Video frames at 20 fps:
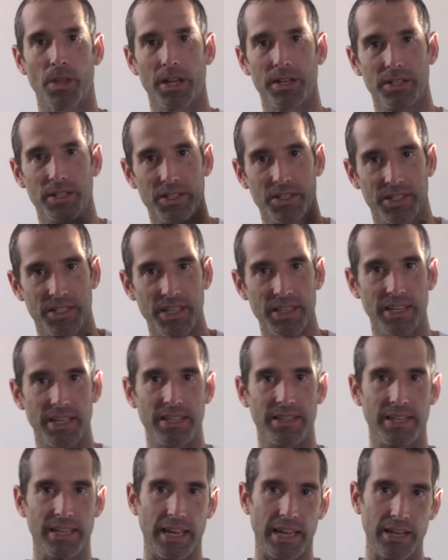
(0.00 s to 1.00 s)
You see
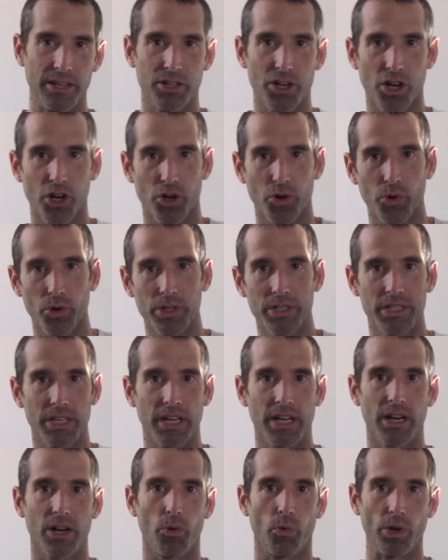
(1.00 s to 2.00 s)
the incongruency
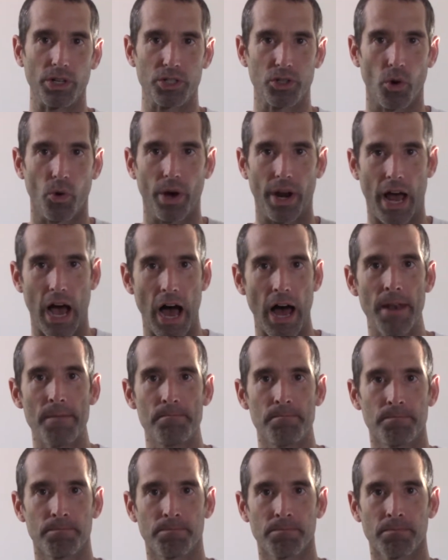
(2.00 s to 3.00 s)
here, what's going on,
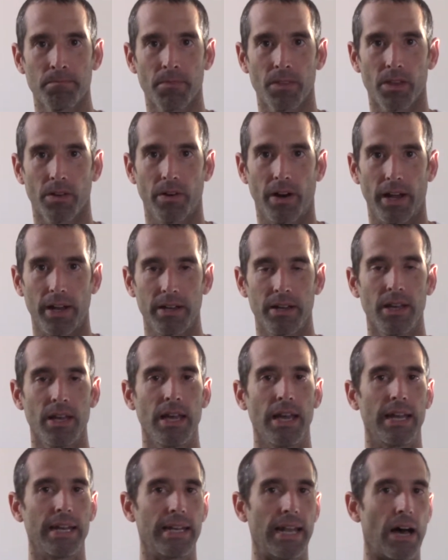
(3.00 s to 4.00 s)
right?
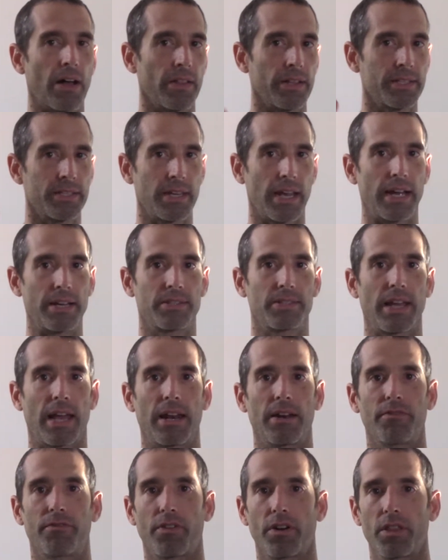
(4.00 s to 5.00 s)
Now let's say I stand
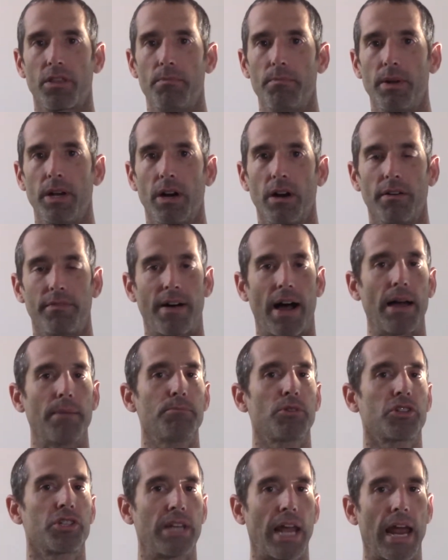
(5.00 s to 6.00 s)
in front of the mirror. If I'm
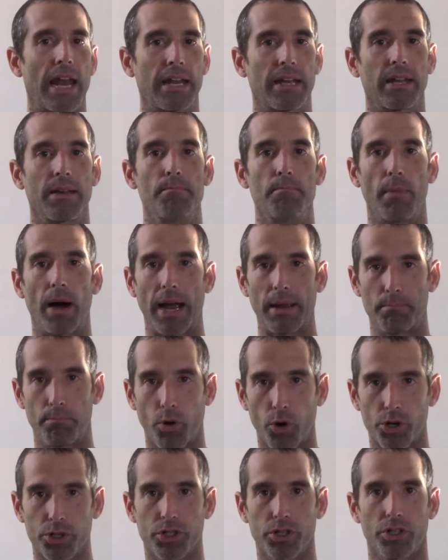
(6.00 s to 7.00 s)
standing my
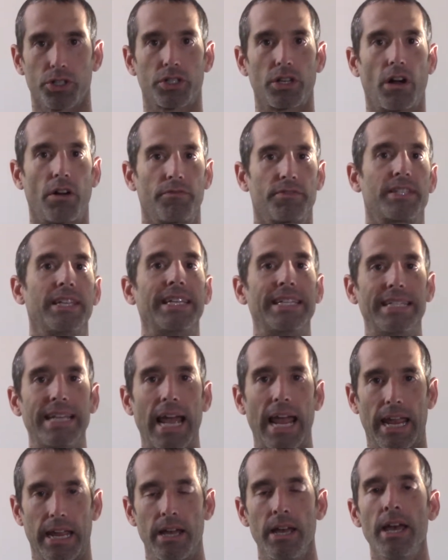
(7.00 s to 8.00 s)
personal self
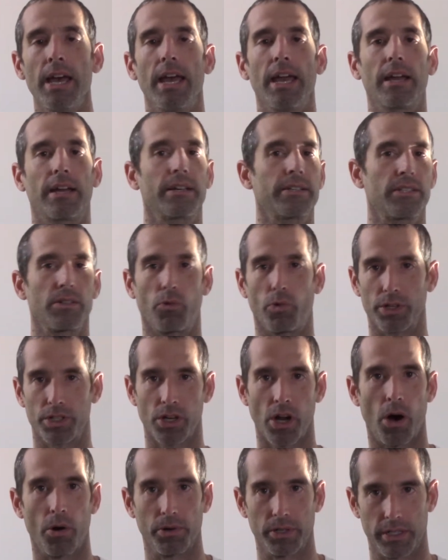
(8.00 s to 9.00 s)
today, because it wasn't
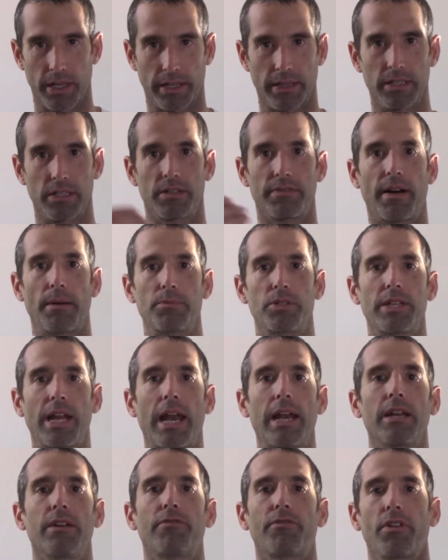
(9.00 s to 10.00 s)
always like this, if I'm
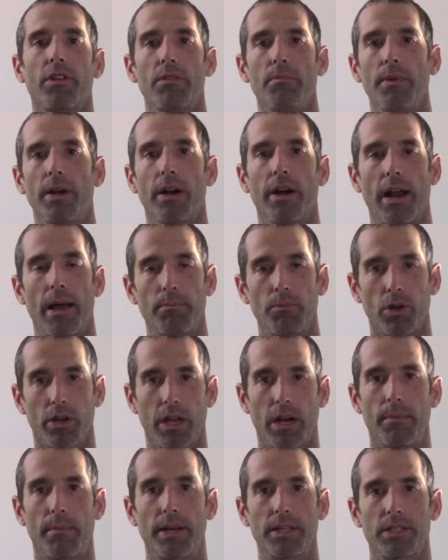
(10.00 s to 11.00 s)
standing in front of the mirror and I'm looking
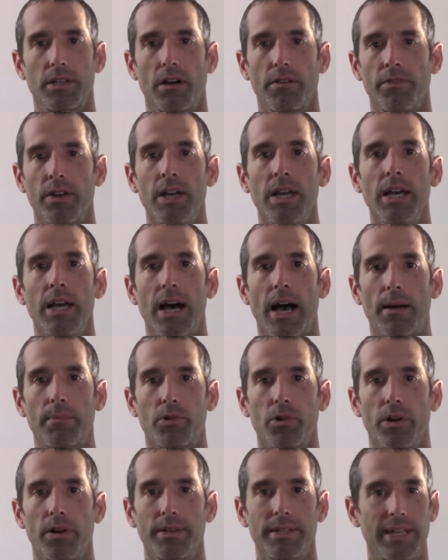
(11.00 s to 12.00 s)
at myself, I'm
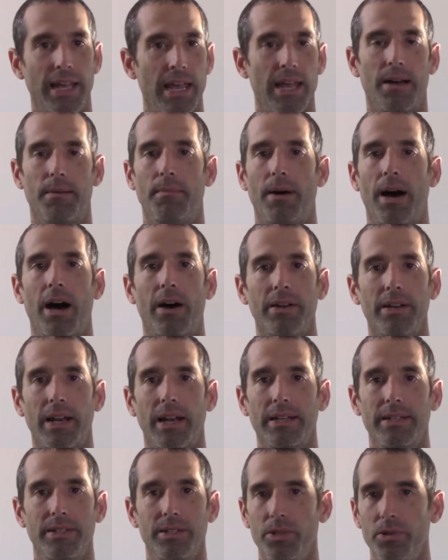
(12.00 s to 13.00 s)
going, damn, how did
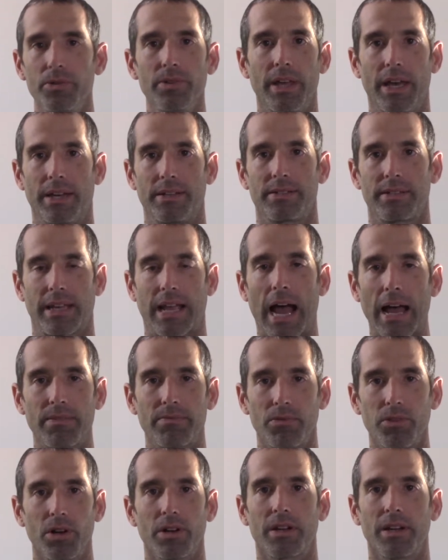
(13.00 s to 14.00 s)
I do this? Like I
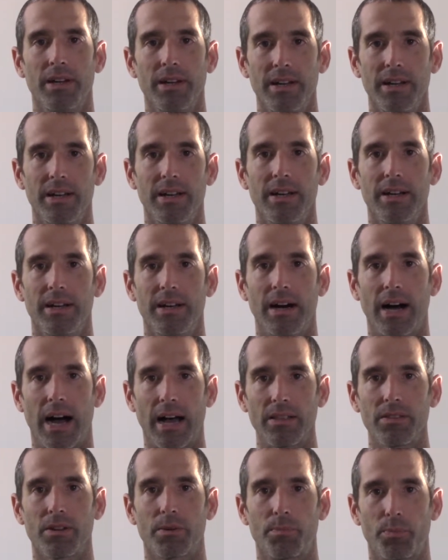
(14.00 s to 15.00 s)

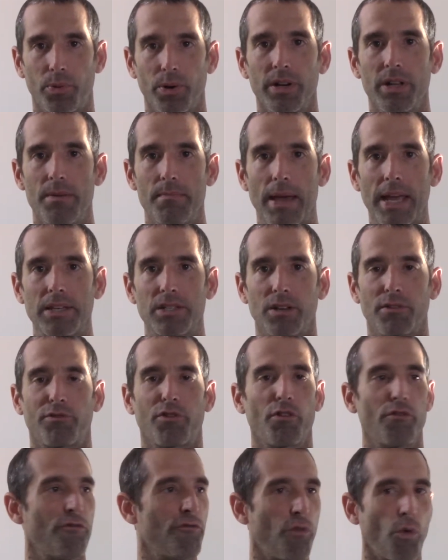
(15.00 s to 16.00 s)
look pretty amazing for
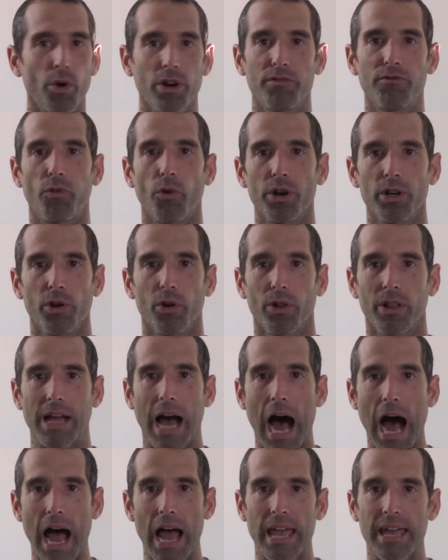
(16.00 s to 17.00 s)
a 44-year-old
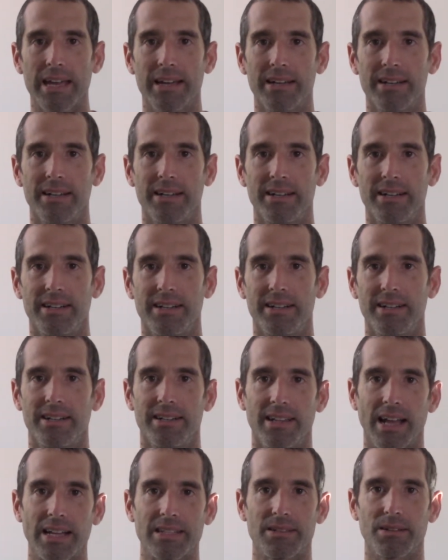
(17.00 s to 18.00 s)
guy.
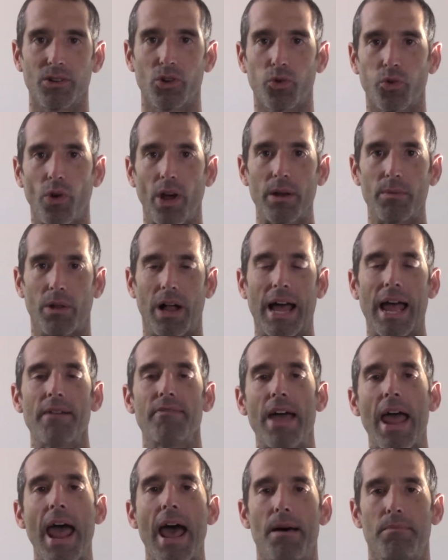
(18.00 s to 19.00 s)
That's incredible. I have
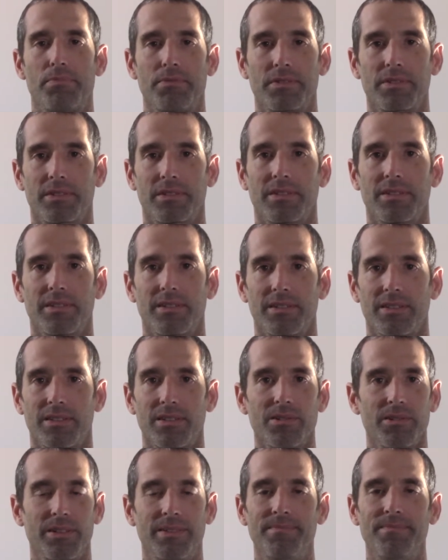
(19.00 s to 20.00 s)
abs.
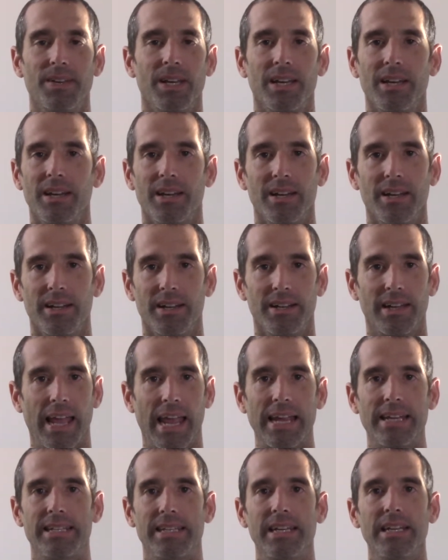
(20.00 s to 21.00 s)
Dude,
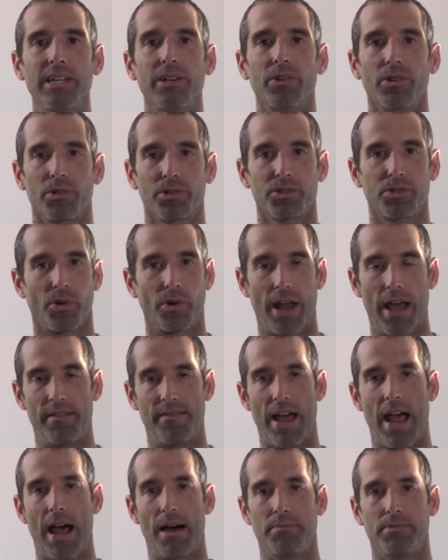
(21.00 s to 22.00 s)
18-year-olds don't have
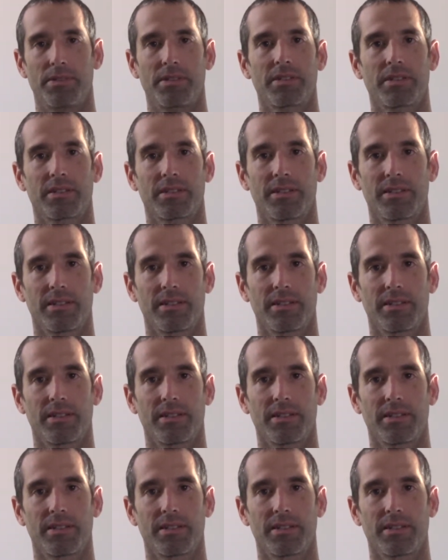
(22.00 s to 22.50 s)
abs.